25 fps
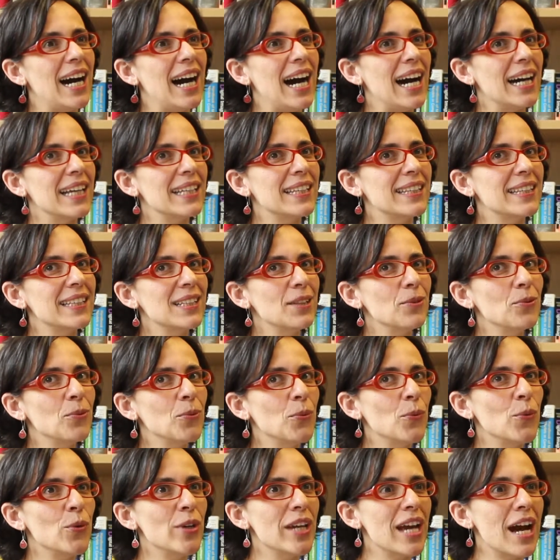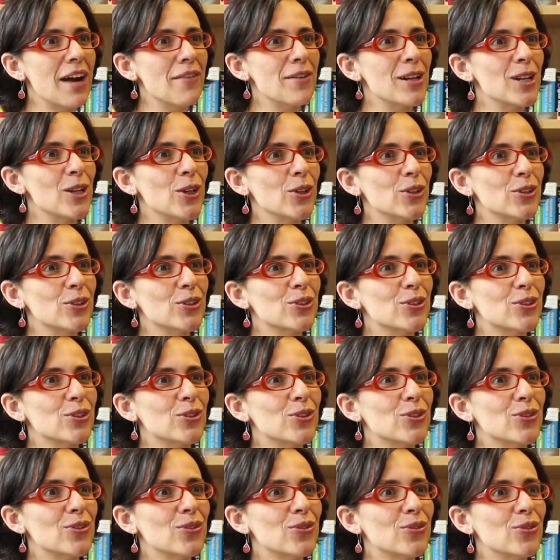I think we have a lot
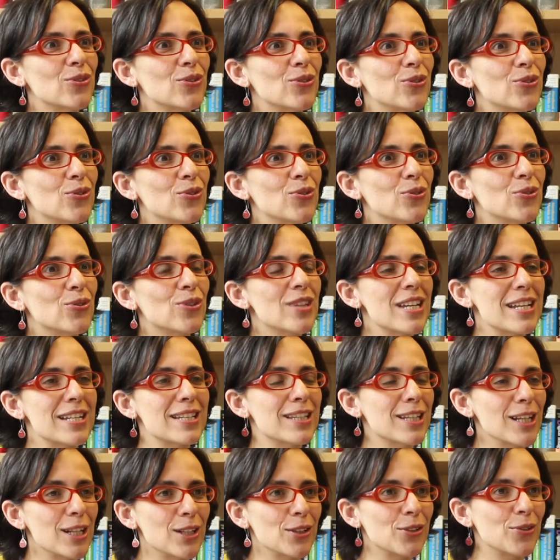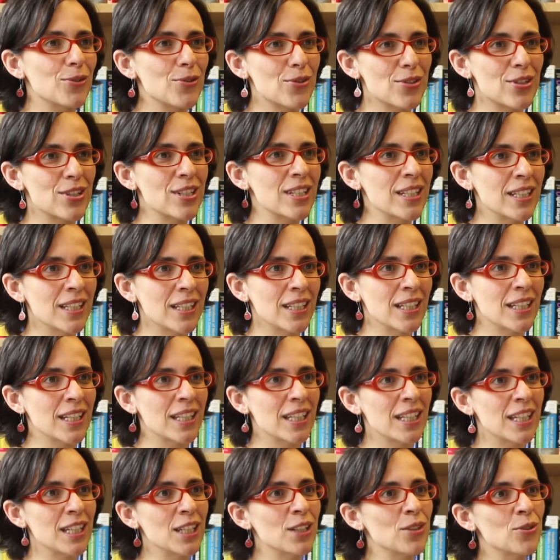still to see
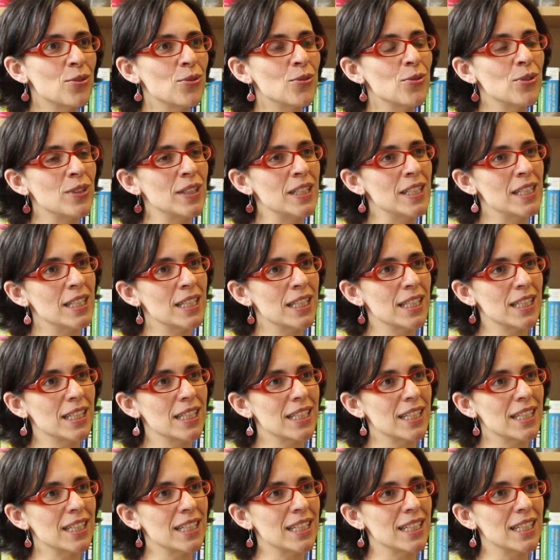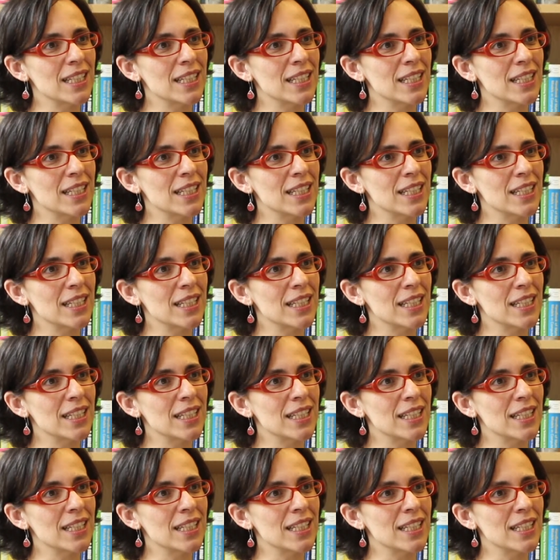into the